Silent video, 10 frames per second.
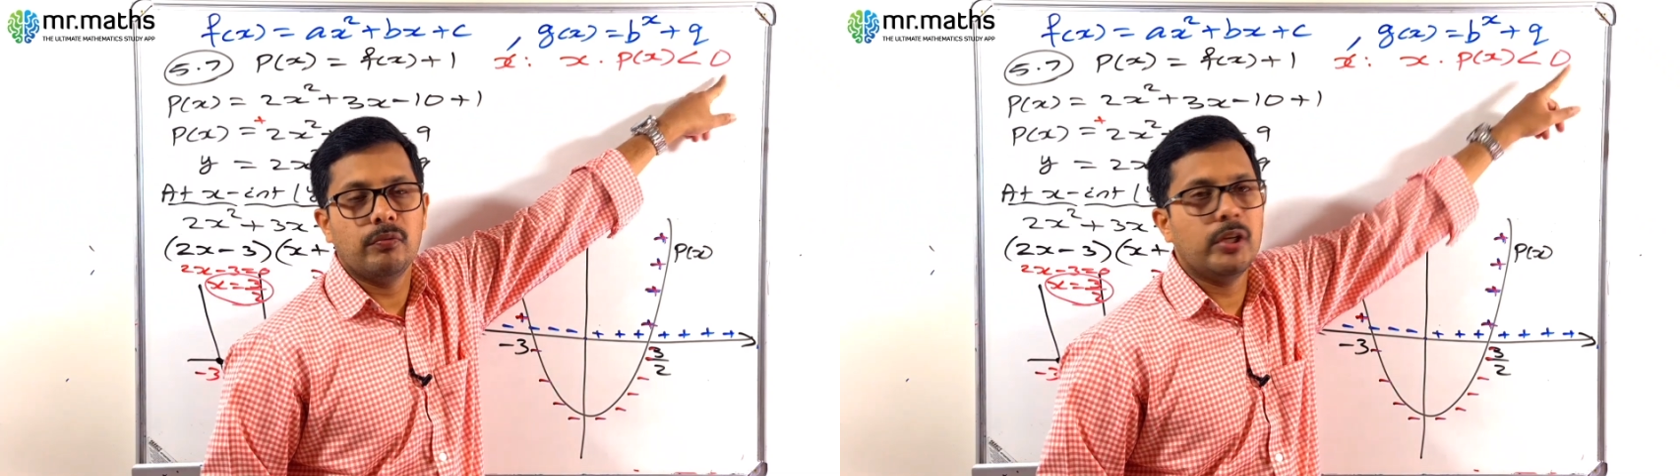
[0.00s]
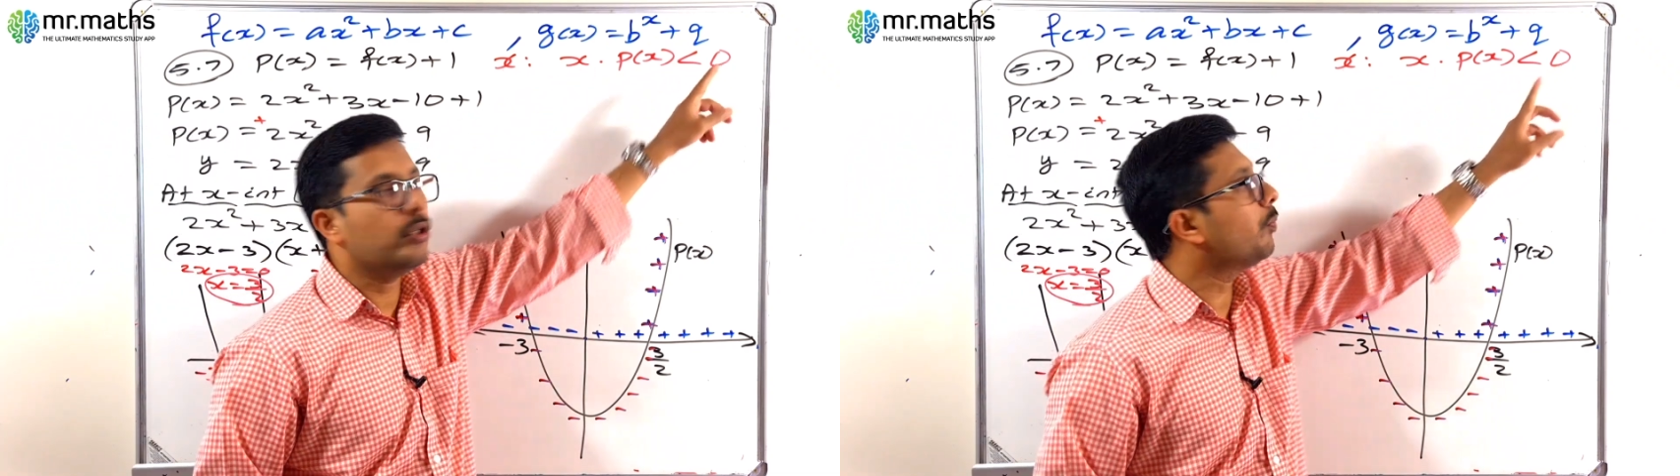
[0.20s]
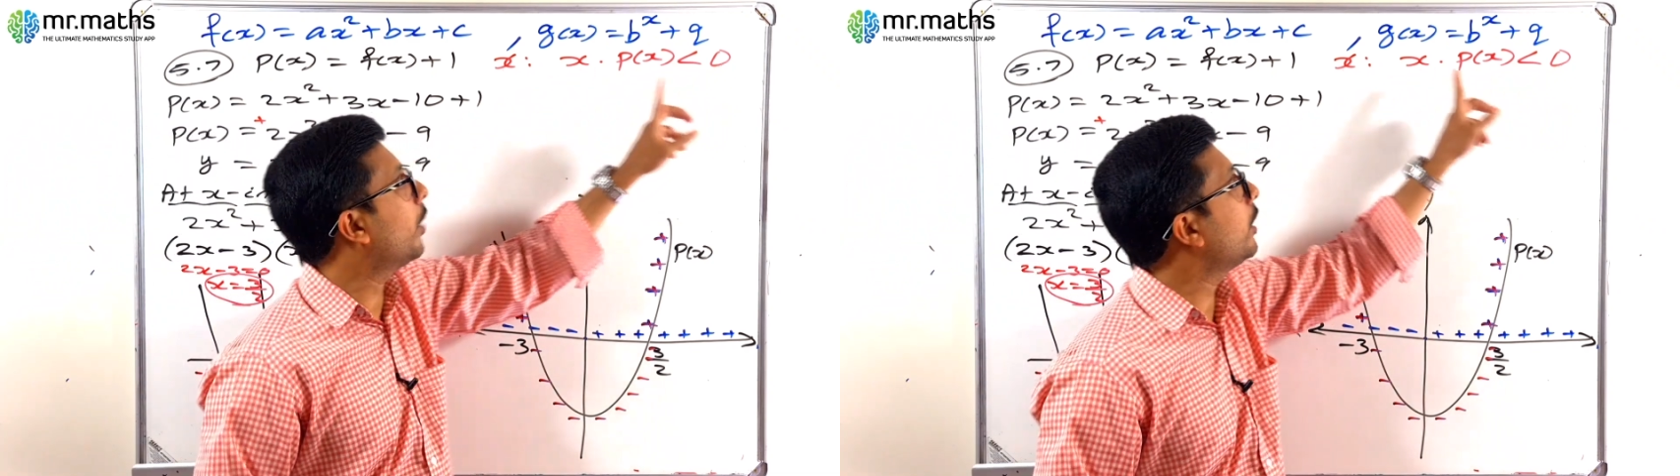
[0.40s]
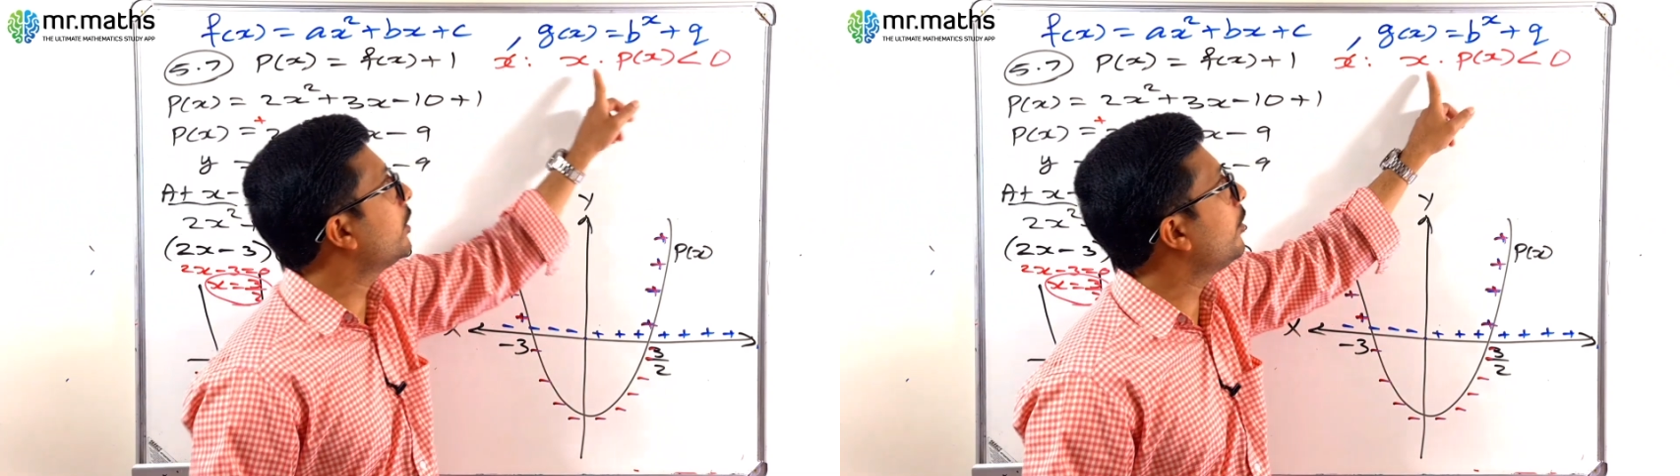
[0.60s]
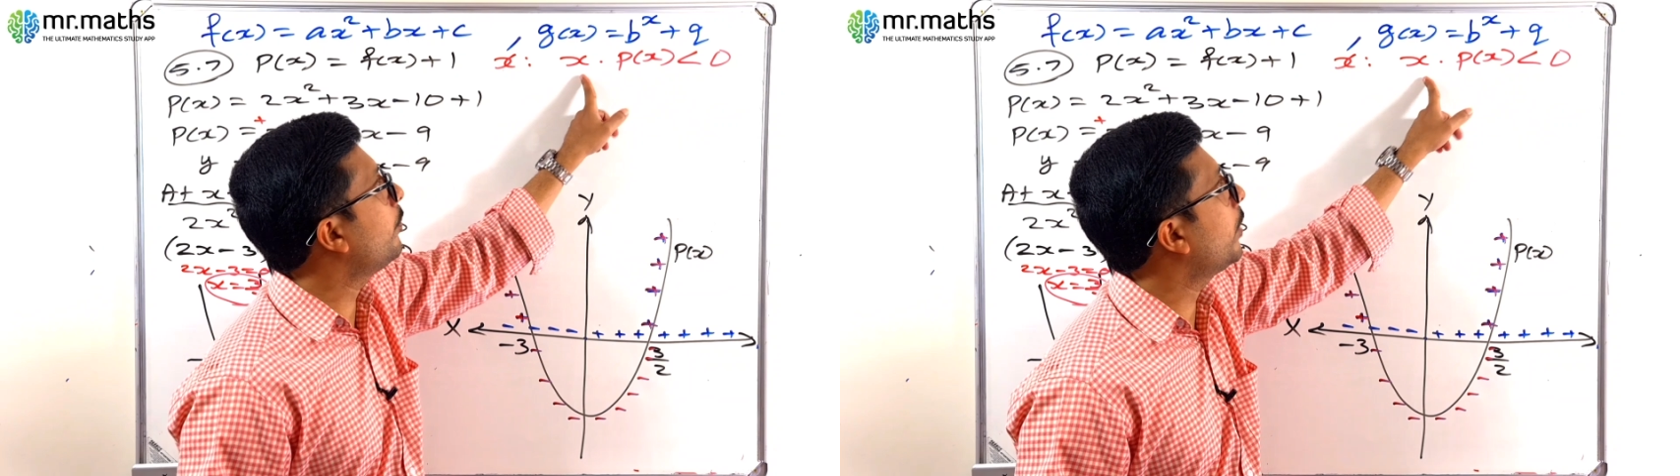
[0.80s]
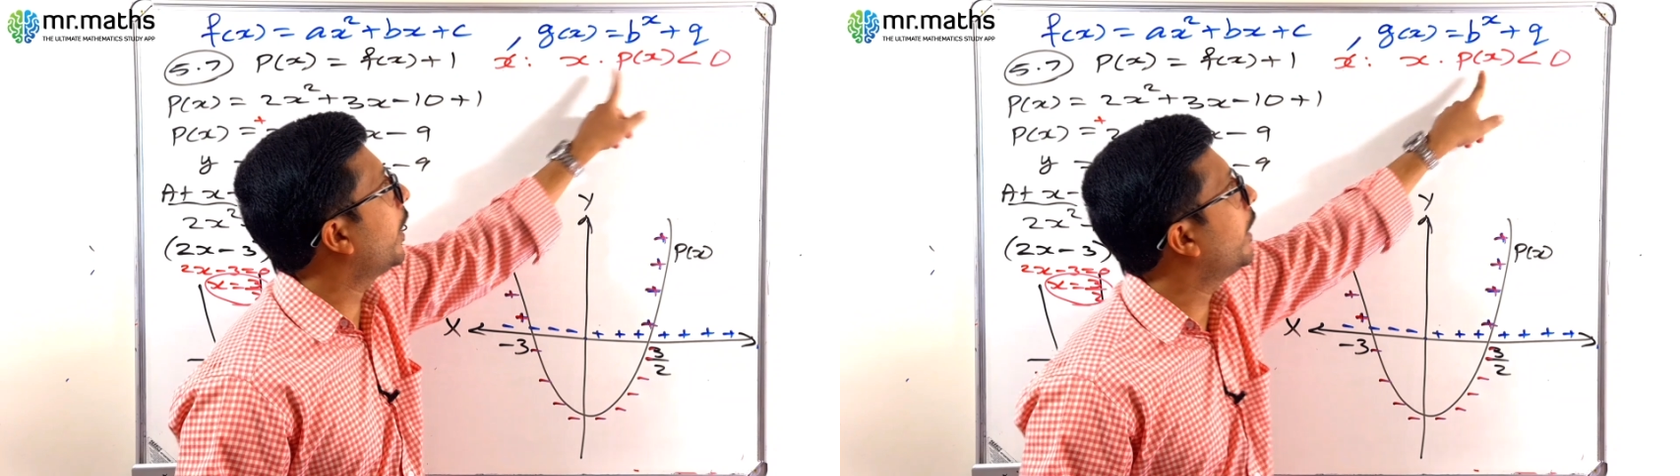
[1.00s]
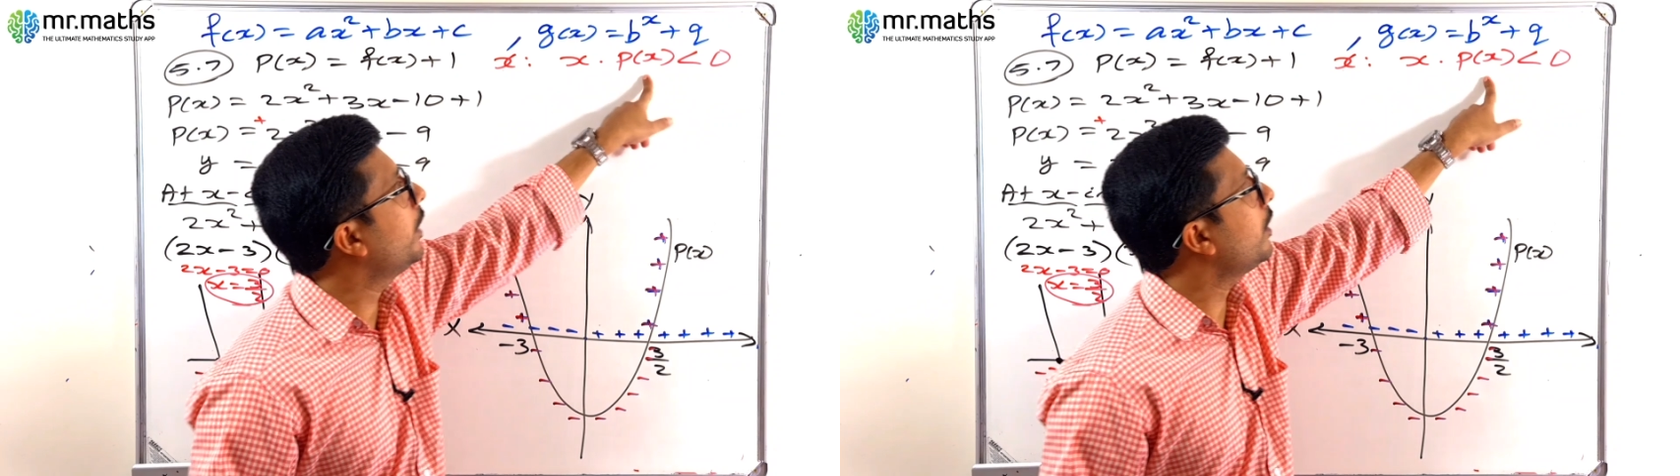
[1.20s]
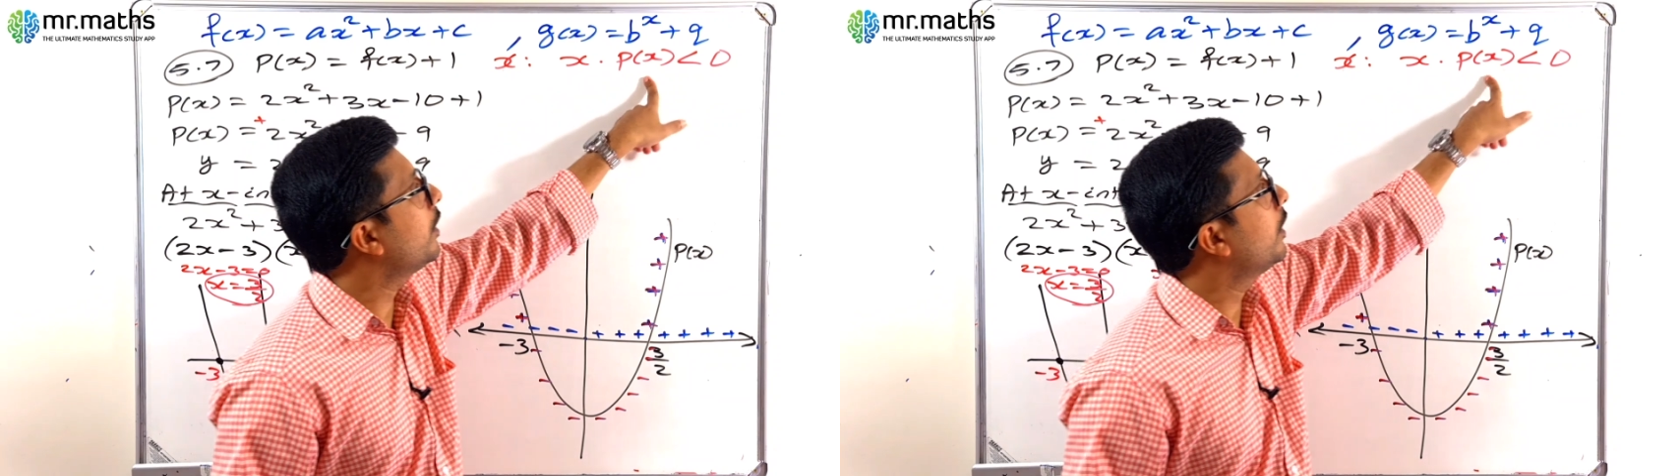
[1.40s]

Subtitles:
When you multiply,